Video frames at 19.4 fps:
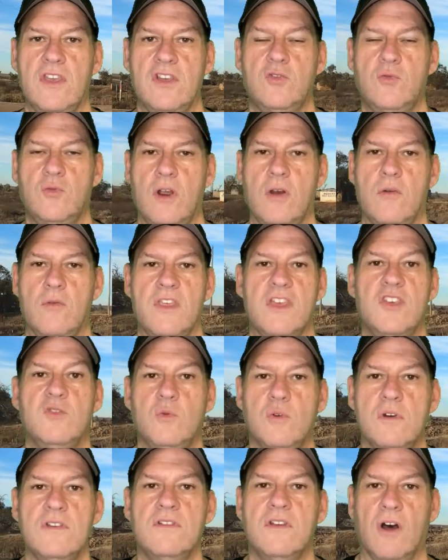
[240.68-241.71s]
road. This
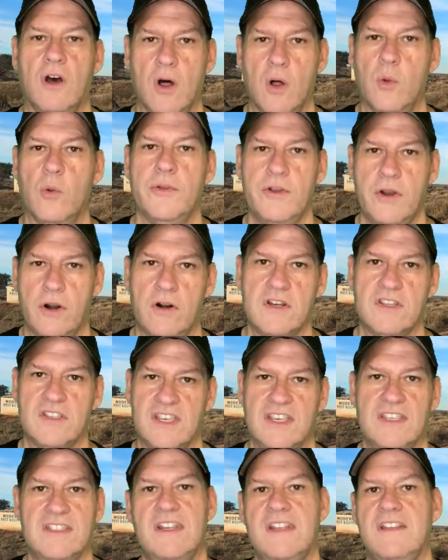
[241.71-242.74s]
was Old Dirt
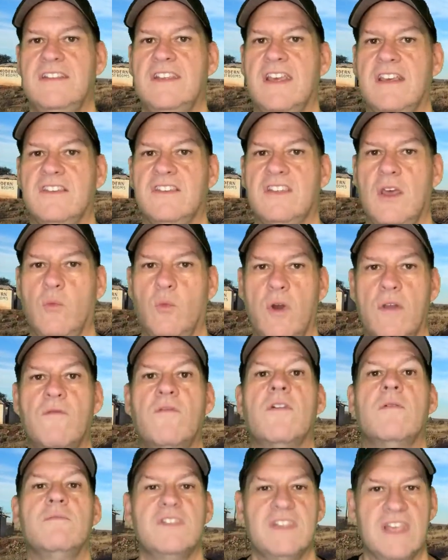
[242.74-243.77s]
66 that went
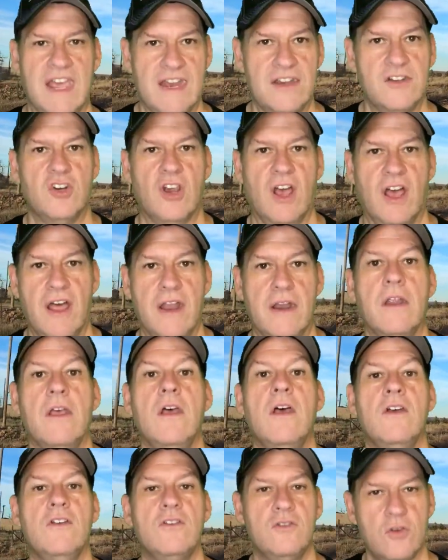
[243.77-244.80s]
from San Jon
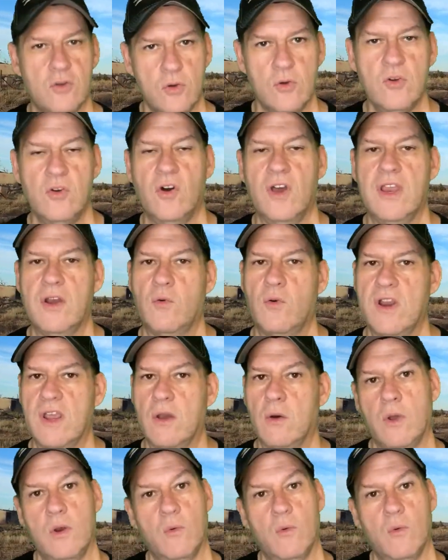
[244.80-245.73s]
to Glenrio.